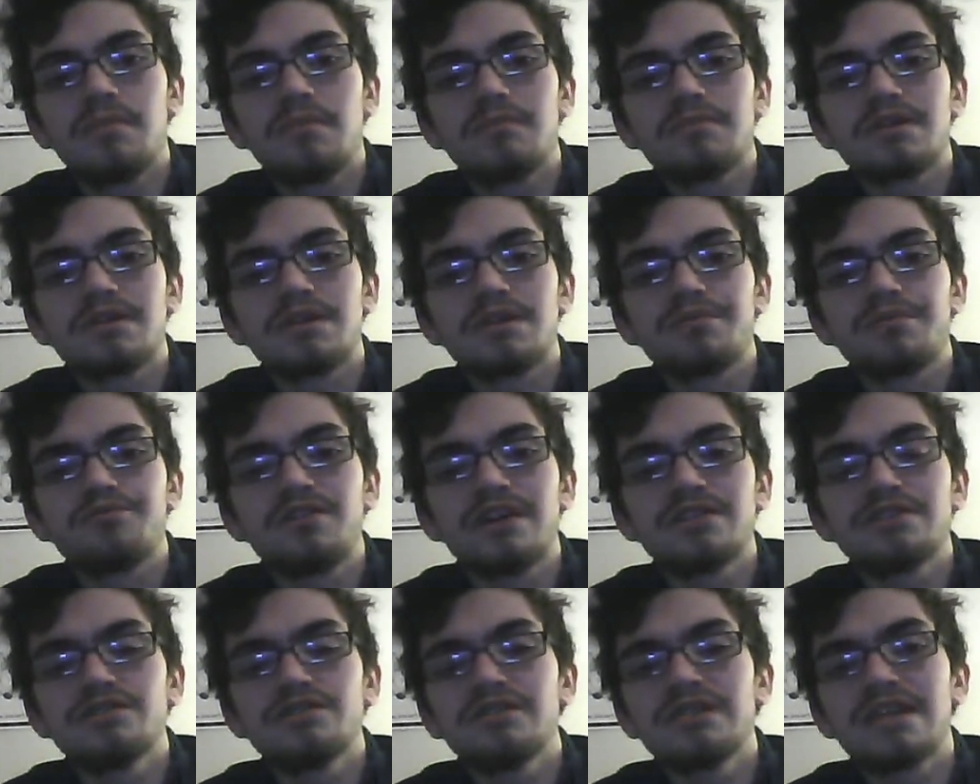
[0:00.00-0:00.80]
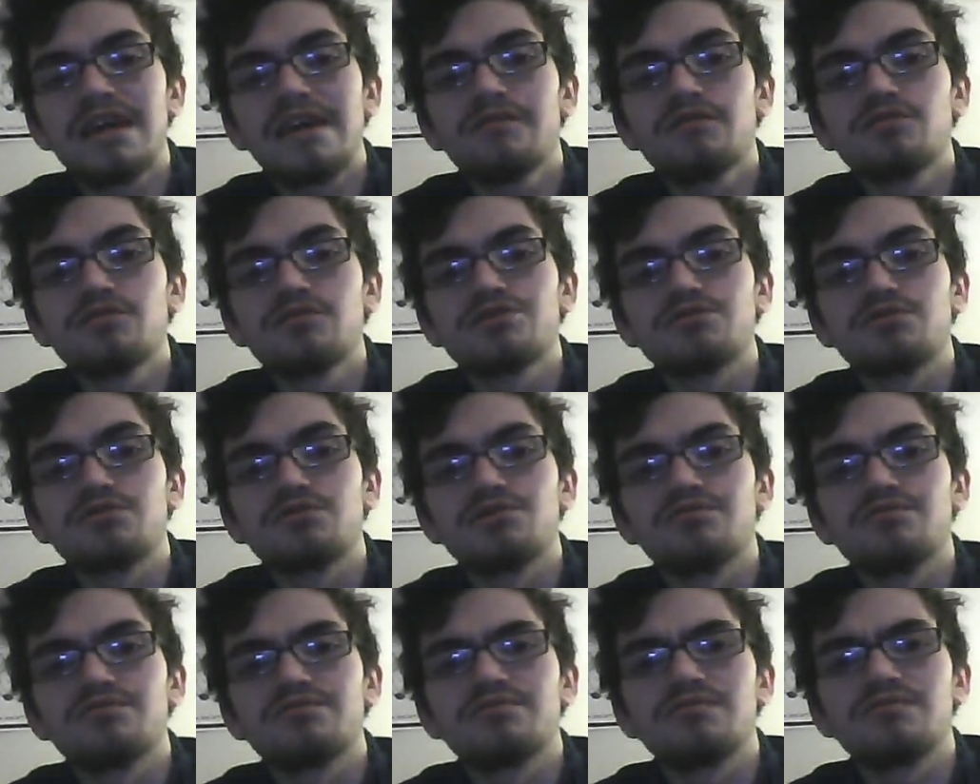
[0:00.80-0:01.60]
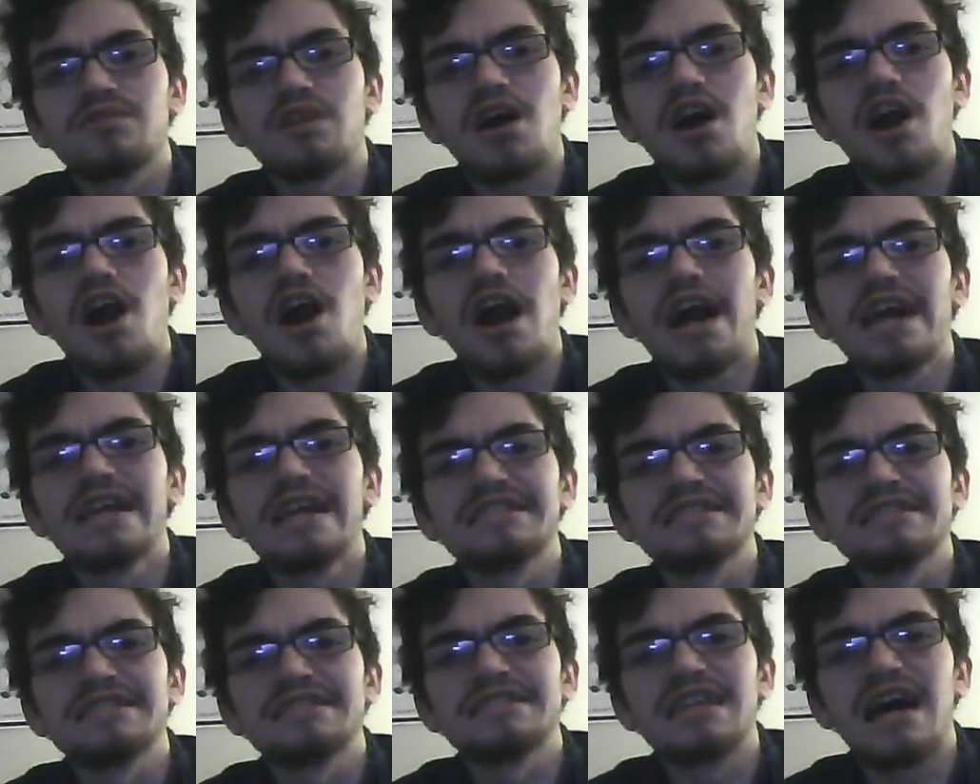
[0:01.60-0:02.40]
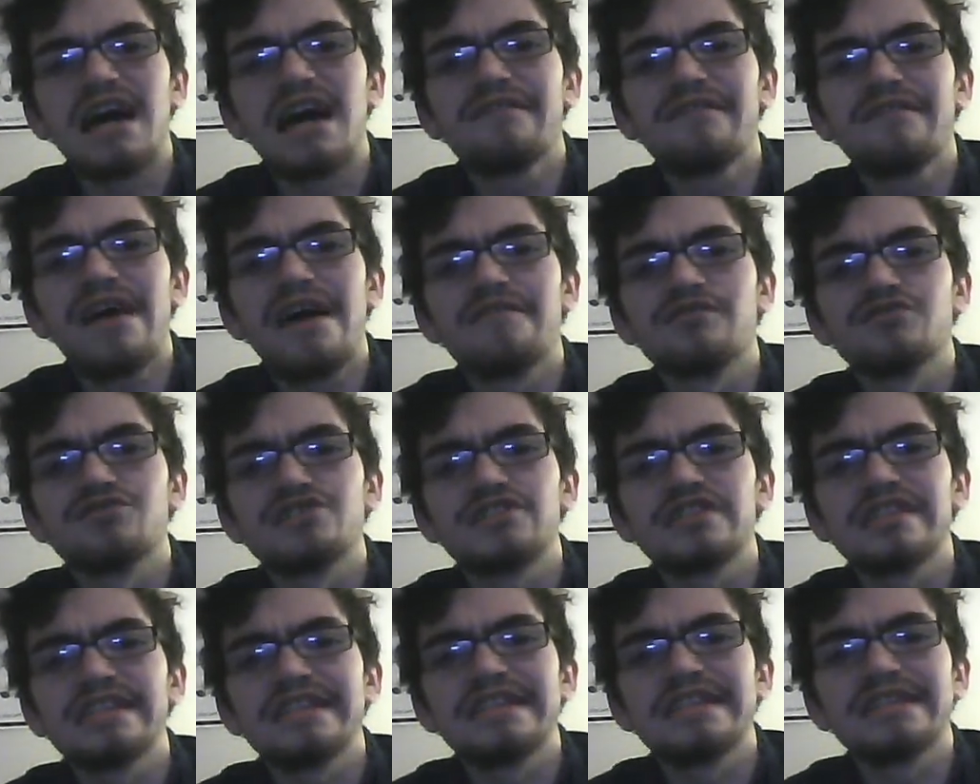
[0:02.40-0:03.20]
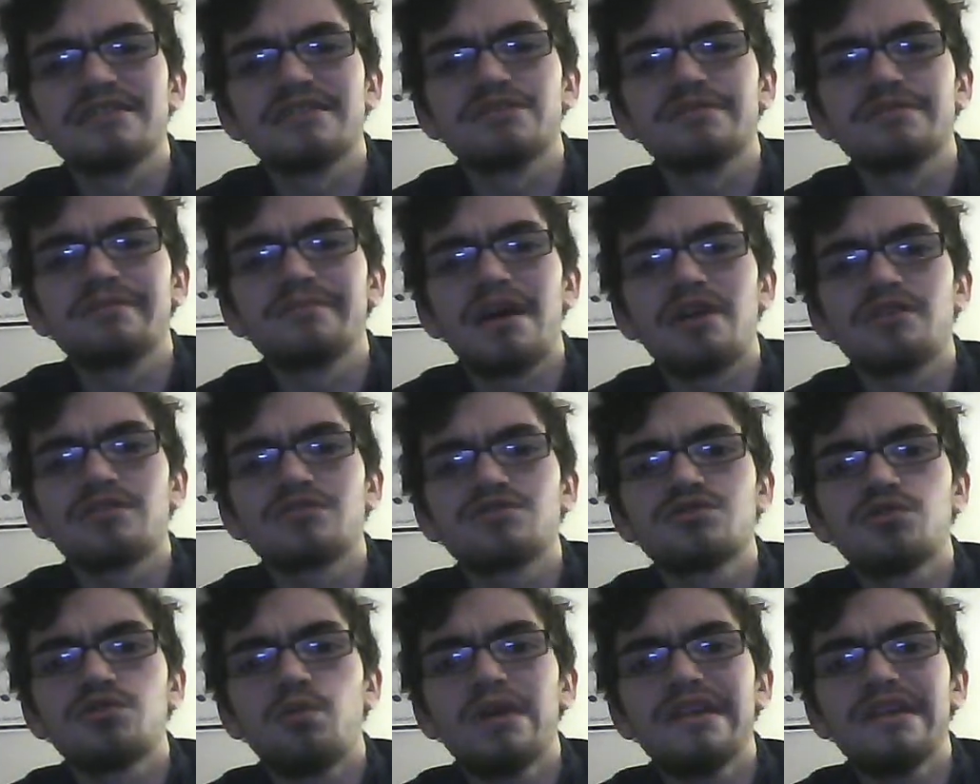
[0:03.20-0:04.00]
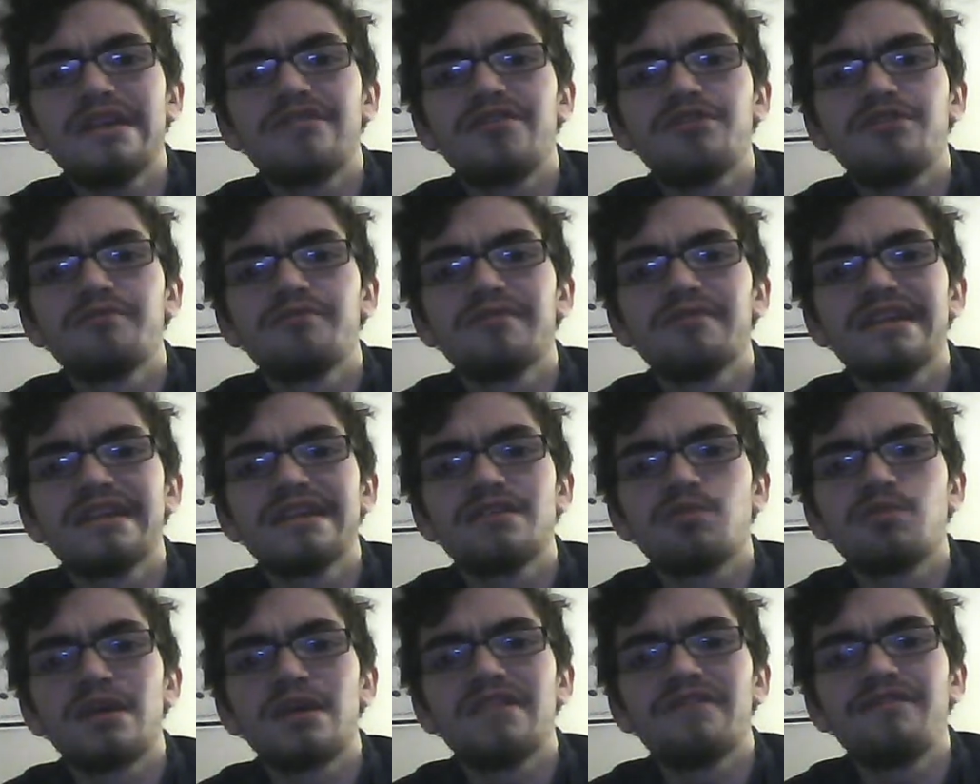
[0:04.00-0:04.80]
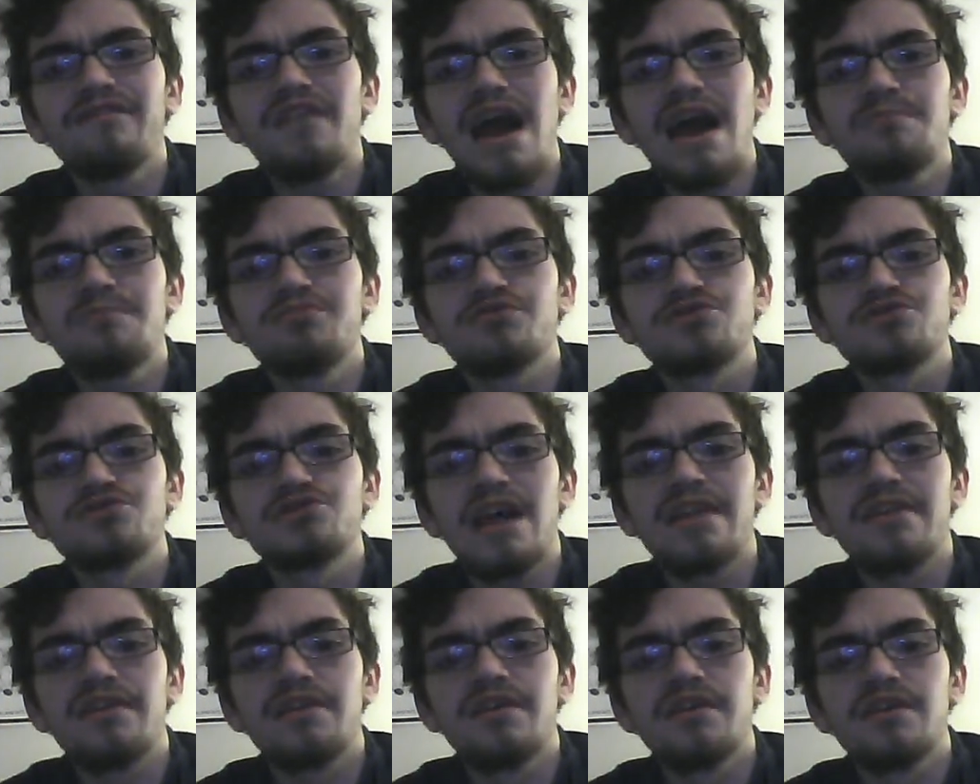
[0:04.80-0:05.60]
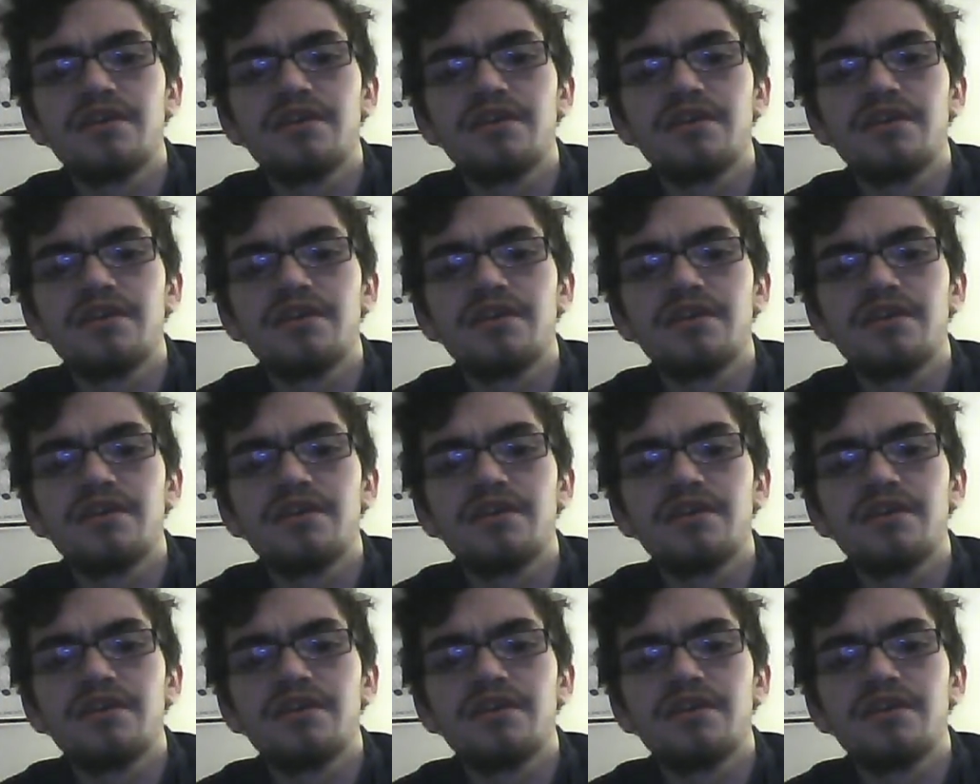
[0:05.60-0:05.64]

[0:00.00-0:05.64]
Depression levels were the highest I've ever seen. It was about 23-25%.